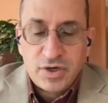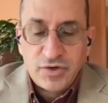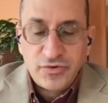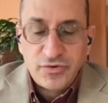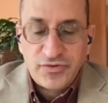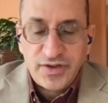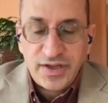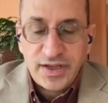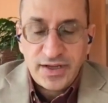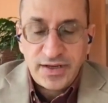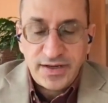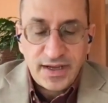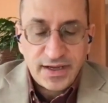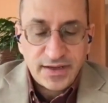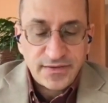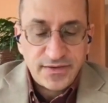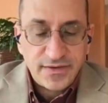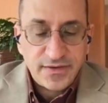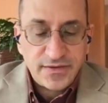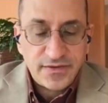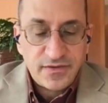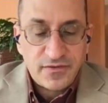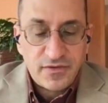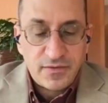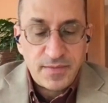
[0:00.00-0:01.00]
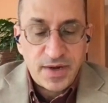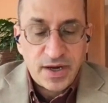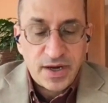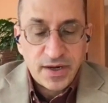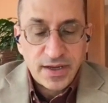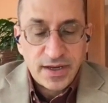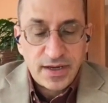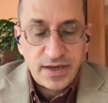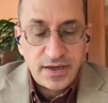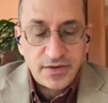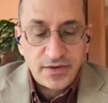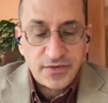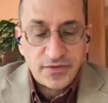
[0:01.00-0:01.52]
Most indexes of
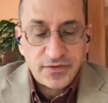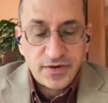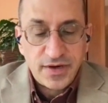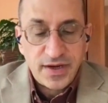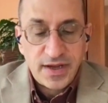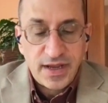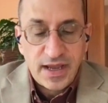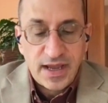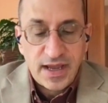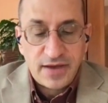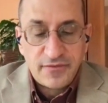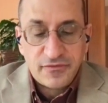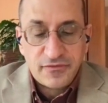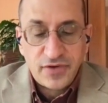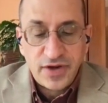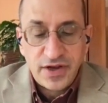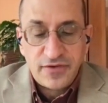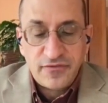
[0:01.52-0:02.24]
American history have